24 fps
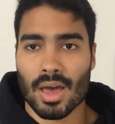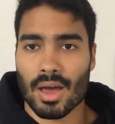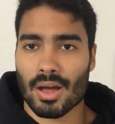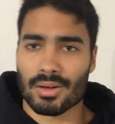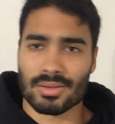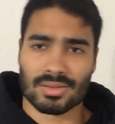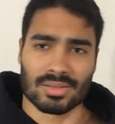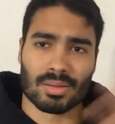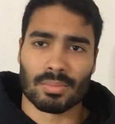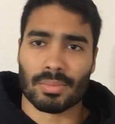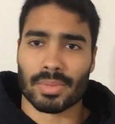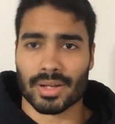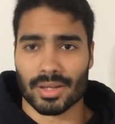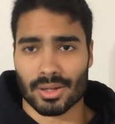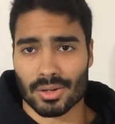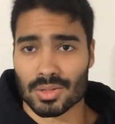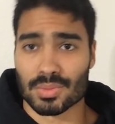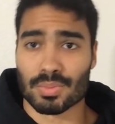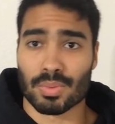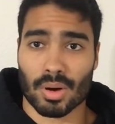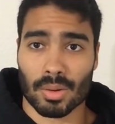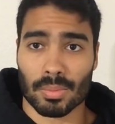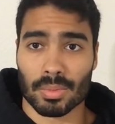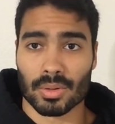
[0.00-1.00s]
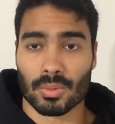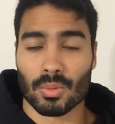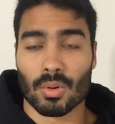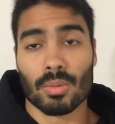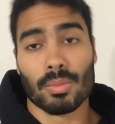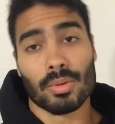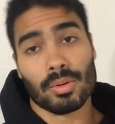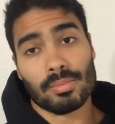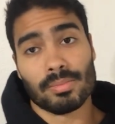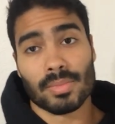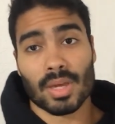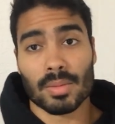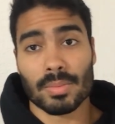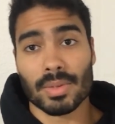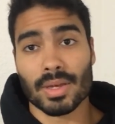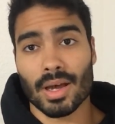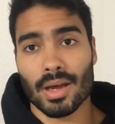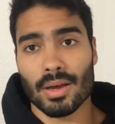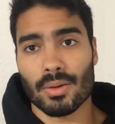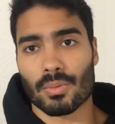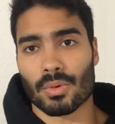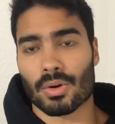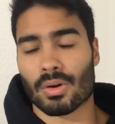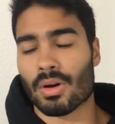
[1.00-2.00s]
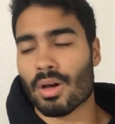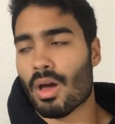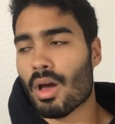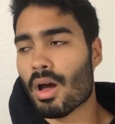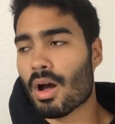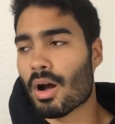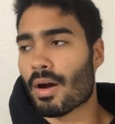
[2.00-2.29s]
Or somebody else probably will, but maybe I will.